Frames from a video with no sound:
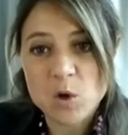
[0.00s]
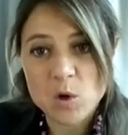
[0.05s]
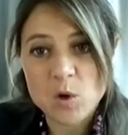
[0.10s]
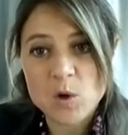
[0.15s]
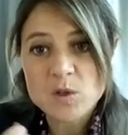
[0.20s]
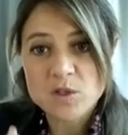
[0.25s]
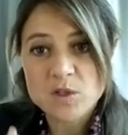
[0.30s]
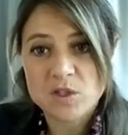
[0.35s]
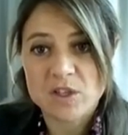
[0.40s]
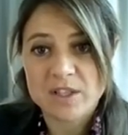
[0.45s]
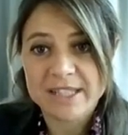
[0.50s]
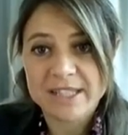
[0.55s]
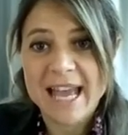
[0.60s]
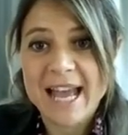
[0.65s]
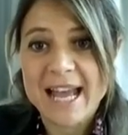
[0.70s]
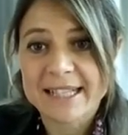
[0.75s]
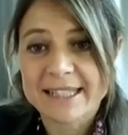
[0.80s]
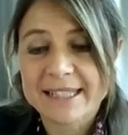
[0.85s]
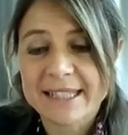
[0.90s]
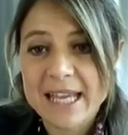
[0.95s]
also
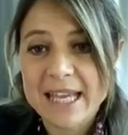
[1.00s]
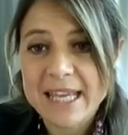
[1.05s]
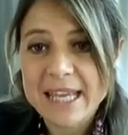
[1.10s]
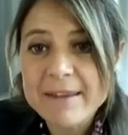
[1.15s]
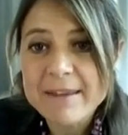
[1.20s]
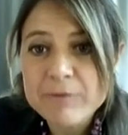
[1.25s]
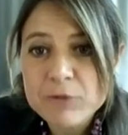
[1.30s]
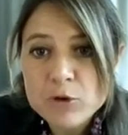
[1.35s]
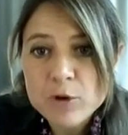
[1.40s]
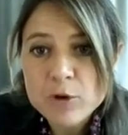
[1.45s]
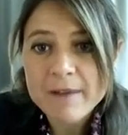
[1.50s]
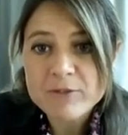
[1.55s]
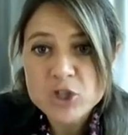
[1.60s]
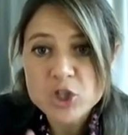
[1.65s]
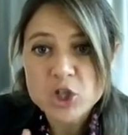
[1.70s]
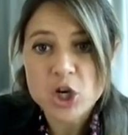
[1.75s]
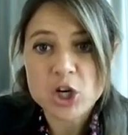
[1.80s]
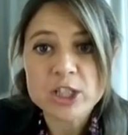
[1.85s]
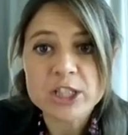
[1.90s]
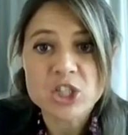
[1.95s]
that if you have
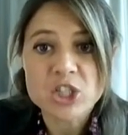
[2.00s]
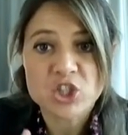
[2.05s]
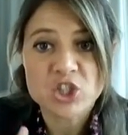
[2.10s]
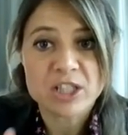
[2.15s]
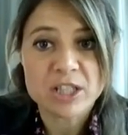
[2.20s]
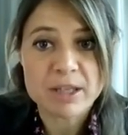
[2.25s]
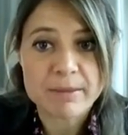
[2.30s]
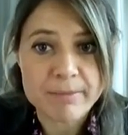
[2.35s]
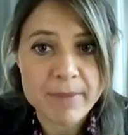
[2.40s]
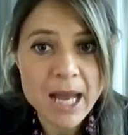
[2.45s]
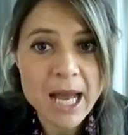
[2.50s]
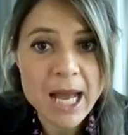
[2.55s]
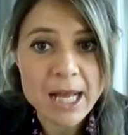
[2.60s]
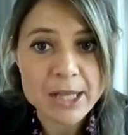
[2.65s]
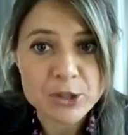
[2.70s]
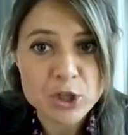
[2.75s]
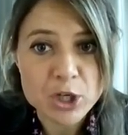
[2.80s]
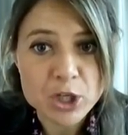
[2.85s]
shortage in demand,